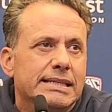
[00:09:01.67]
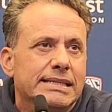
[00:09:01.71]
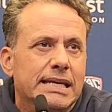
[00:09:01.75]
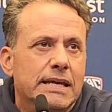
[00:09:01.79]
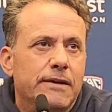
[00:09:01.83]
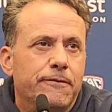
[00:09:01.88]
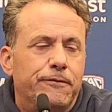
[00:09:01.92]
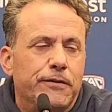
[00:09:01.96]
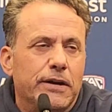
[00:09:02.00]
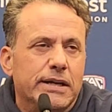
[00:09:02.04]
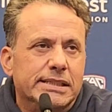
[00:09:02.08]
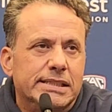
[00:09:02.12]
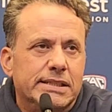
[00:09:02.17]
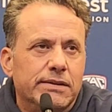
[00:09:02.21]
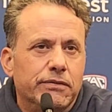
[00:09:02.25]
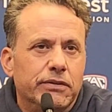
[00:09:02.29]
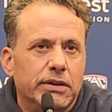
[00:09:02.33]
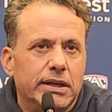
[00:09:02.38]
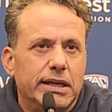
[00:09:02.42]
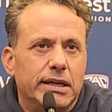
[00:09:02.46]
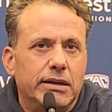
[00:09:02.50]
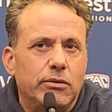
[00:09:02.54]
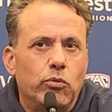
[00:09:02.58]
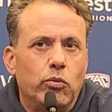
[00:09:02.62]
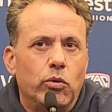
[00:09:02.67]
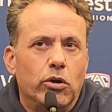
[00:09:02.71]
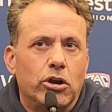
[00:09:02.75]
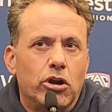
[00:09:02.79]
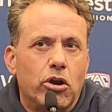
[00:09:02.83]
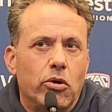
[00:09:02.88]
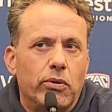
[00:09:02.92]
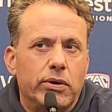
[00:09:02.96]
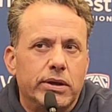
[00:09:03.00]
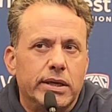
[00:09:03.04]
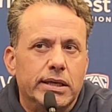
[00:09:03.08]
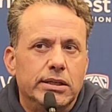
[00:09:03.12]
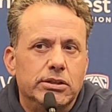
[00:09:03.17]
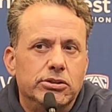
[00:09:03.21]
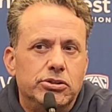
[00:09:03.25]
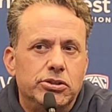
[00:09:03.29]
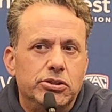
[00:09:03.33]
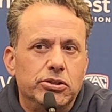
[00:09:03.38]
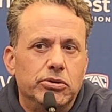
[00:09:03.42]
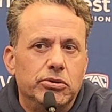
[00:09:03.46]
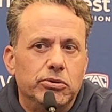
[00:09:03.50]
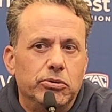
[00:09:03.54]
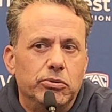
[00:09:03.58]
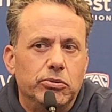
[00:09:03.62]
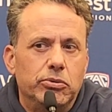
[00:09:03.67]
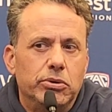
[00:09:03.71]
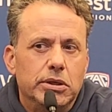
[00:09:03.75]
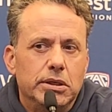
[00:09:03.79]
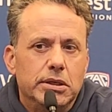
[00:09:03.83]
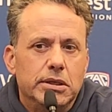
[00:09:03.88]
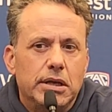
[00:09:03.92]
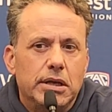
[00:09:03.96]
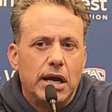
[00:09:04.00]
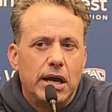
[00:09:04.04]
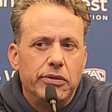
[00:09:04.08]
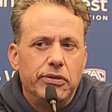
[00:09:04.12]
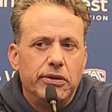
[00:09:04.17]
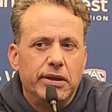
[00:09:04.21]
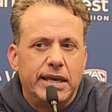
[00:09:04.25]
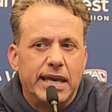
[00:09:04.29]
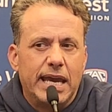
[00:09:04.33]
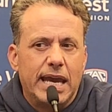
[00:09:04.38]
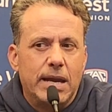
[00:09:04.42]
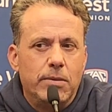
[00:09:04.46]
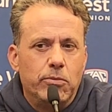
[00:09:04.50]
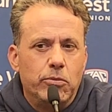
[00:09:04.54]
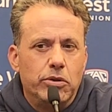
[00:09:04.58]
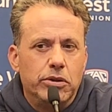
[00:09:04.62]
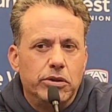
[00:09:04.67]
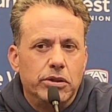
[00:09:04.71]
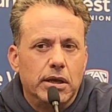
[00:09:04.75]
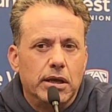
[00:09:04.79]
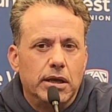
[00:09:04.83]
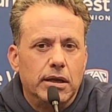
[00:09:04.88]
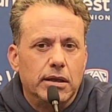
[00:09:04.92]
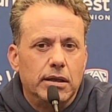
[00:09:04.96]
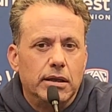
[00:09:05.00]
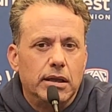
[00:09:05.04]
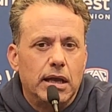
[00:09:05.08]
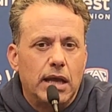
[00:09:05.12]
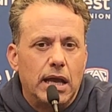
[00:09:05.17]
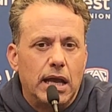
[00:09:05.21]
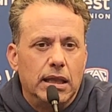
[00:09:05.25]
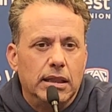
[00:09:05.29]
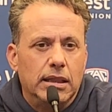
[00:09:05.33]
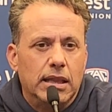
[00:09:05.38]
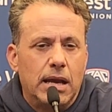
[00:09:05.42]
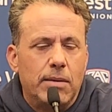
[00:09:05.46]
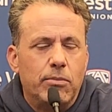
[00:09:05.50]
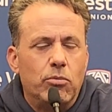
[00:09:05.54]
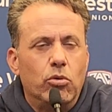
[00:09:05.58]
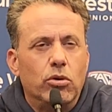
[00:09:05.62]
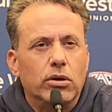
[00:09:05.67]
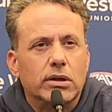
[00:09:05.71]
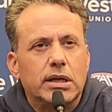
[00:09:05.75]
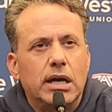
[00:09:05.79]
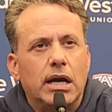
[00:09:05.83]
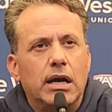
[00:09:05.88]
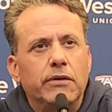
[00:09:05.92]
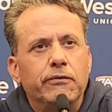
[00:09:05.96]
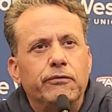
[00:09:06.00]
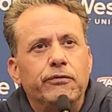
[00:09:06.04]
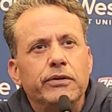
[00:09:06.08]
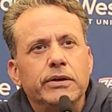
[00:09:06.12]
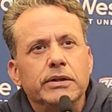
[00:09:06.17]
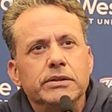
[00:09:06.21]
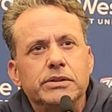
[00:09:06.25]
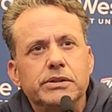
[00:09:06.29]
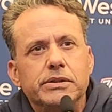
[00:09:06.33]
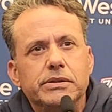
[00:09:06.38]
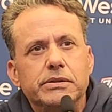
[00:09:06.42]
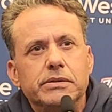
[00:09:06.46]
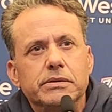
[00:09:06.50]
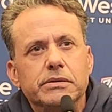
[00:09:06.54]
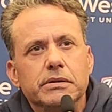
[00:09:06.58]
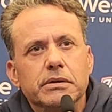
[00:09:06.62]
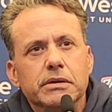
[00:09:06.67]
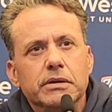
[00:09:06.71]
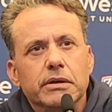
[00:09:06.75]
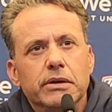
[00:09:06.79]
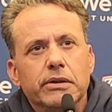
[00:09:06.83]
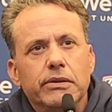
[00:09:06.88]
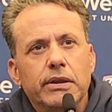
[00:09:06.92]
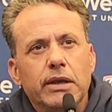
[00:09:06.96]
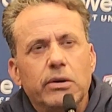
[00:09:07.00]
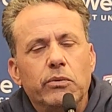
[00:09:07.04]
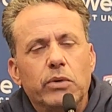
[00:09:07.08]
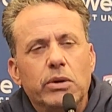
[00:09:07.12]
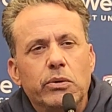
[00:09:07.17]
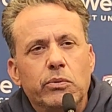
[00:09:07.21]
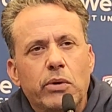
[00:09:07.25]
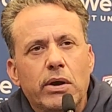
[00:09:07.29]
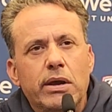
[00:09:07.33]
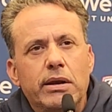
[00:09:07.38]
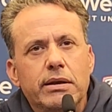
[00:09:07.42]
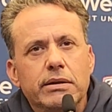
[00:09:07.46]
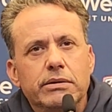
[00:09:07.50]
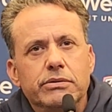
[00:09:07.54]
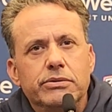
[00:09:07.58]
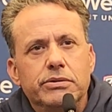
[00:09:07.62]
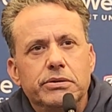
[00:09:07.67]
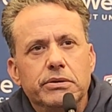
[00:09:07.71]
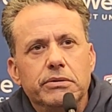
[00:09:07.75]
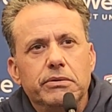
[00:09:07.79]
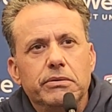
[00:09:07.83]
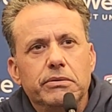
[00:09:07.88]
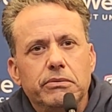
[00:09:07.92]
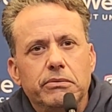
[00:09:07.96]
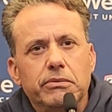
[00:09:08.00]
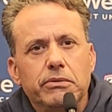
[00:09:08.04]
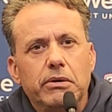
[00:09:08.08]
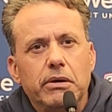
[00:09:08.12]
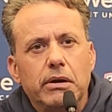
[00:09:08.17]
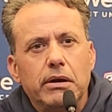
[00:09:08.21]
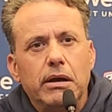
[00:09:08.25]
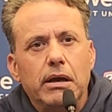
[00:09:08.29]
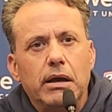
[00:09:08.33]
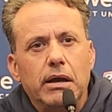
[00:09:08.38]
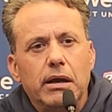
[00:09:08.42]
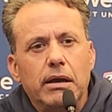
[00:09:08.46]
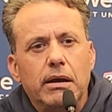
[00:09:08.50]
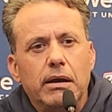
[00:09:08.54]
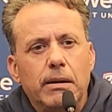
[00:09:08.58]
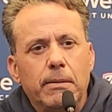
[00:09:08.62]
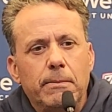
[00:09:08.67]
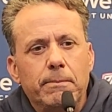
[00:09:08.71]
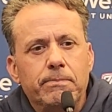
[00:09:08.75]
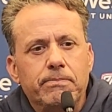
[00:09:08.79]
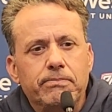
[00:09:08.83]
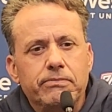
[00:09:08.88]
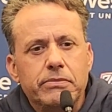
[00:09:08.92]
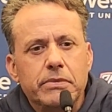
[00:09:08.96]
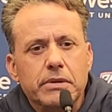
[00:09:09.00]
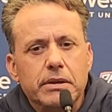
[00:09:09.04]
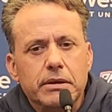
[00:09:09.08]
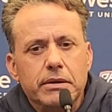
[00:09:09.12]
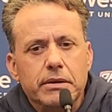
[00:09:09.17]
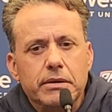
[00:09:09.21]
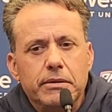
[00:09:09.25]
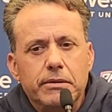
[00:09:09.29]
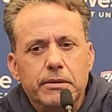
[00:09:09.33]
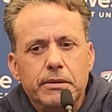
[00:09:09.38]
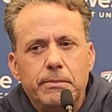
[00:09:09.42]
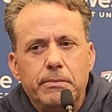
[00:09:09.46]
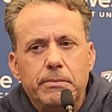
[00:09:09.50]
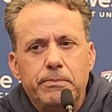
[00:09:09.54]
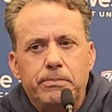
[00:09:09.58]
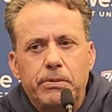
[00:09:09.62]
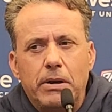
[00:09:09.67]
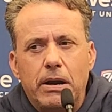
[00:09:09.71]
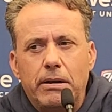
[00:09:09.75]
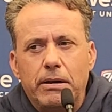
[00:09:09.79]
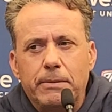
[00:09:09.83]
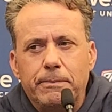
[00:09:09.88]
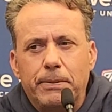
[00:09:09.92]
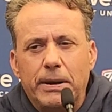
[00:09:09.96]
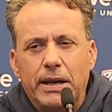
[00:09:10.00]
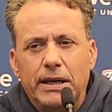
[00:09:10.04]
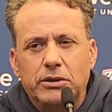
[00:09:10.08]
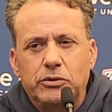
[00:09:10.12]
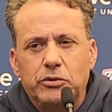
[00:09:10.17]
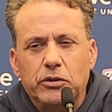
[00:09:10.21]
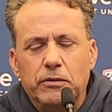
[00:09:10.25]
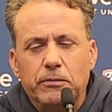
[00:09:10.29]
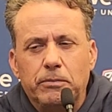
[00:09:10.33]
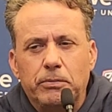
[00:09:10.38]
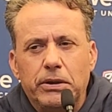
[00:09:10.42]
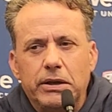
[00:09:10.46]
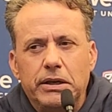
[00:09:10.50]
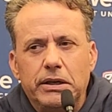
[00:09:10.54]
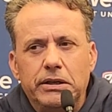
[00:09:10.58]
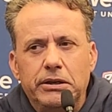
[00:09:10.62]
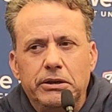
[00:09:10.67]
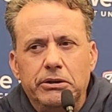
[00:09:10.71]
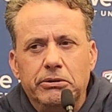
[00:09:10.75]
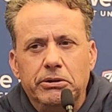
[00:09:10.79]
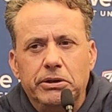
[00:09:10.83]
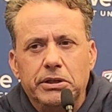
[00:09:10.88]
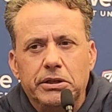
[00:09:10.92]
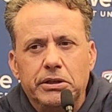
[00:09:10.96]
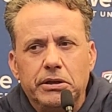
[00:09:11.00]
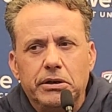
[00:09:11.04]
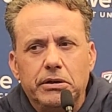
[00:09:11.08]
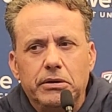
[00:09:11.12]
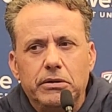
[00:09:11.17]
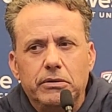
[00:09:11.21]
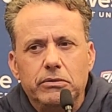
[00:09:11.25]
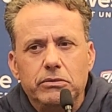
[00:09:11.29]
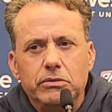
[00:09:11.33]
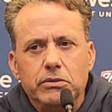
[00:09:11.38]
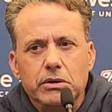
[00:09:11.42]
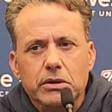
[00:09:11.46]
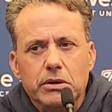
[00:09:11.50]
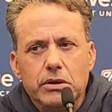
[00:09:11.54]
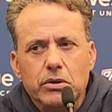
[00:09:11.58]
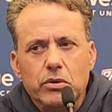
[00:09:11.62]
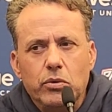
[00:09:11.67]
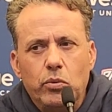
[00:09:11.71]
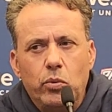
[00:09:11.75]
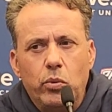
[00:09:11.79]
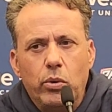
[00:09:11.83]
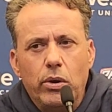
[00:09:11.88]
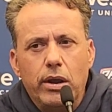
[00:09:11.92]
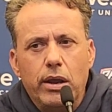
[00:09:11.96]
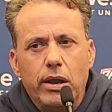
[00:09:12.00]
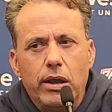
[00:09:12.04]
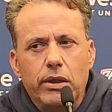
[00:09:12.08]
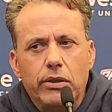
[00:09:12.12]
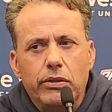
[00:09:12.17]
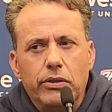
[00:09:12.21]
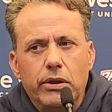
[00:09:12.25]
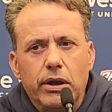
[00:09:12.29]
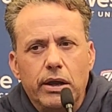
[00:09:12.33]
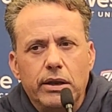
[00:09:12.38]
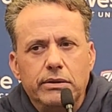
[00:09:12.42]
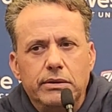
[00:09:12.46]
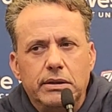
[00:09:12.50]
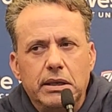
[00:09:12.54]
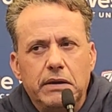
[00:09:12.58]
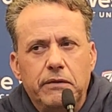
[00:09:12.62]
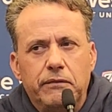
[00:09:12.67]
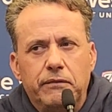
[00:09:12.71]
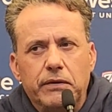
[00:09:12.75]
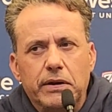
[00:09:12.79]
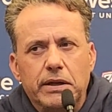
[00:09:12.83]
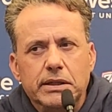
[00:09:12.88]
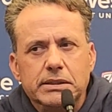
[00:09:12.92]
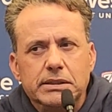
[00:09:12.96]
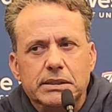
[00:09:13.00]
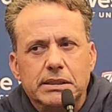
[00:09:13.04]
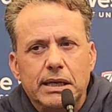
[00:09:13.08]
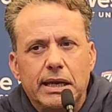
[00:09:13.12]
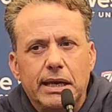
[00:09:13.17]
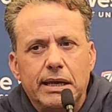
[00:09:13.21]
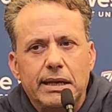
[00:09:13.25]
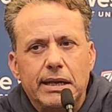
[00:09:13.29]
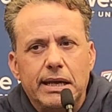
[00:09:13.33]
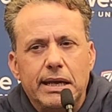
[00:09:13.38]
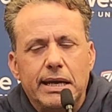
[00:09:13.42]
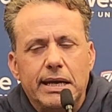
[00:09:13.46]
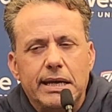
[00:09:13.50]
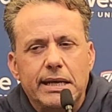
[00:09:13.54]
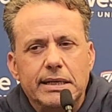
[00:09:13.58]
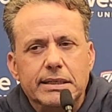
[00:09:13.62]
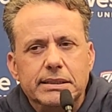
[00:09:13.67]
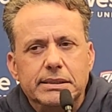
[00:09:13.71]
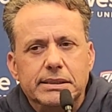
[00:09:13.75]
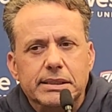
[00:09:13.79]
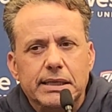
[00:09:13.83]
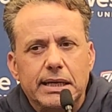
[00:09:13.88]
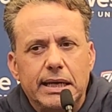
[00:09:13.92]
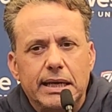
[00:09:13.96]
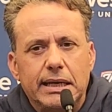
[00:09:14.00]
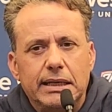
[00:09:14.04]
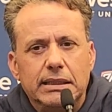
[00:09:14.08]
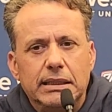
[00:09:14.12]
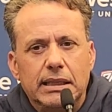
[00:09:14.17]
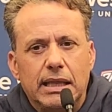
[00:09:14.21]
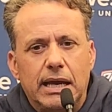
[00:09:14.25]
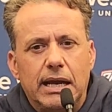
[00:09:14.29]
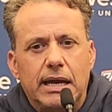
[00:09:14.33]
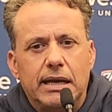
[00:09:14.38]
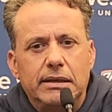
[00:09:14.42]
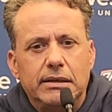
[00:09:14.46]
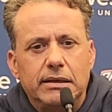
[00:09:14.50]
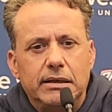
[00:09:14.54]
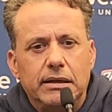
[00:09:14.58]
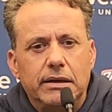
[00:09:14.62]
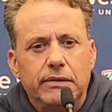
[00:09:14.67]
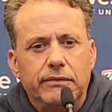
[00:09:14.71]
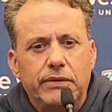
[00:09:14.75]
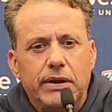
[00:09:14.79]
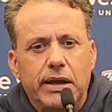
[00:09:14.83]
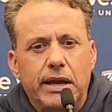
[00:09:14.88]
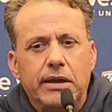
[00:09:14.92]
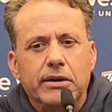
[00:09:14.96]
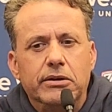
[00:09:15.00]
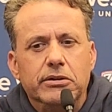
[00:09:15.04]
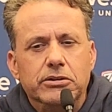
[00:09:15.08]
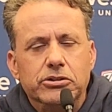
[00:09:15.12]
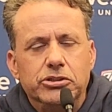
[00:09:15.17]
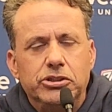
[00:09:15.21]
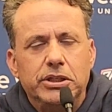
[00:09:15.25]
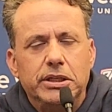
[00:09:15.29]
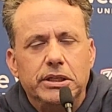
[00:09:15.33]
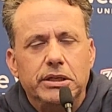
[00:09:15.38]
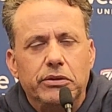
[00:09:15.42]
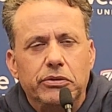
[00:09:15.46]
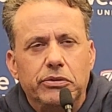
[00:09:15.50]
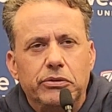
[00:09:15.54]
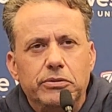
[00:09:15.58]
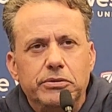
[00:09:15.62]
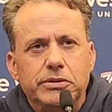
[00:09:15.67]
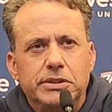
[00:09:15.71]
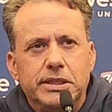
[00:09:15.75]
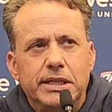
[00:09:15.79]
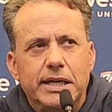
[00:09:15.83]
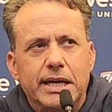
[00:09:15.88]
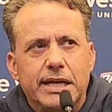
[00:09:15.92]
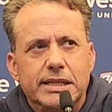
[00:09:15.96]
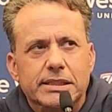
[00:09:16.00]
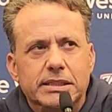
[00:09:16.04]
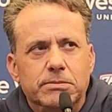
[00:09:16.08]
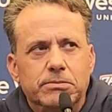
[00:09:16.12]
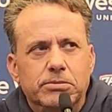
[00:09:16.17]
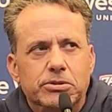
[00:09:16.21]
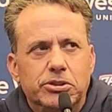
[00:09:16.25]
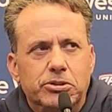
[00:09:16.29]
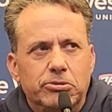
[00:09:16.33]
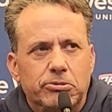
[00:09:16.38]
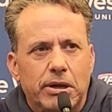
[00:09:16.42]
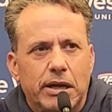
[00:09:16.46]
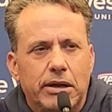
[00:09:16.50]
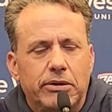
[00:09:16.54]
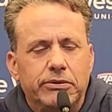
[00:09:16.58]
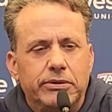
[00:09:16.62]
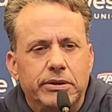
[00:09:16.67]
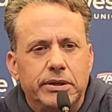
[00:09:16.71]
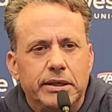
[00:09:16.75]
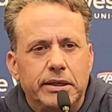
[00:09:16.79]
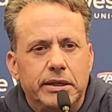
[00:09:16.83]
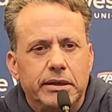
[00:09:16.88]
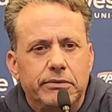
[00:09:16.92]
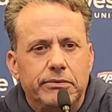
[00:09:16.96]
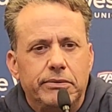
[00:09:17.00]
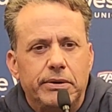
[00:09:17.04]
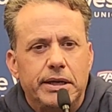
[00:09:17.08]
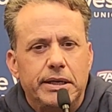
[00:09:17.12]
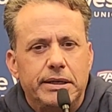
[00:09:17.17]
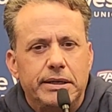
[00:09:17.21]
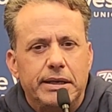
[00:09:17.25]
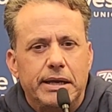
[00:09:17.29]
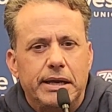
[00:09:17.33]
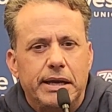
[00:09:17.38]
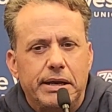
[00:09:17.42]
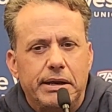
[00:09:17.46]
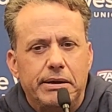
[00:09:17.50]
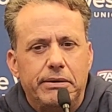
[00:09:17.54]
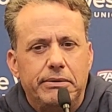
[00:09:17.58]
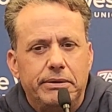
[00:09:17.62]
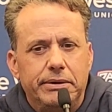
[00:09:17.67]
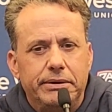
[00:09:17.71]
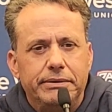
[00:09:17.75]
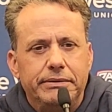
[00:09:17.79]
Defensively, we're going into the game with a lot more confidence than we went into probably Pac-12 play a year ago, with a defense that has a lot of energy and enthusiasm surrounding it right now.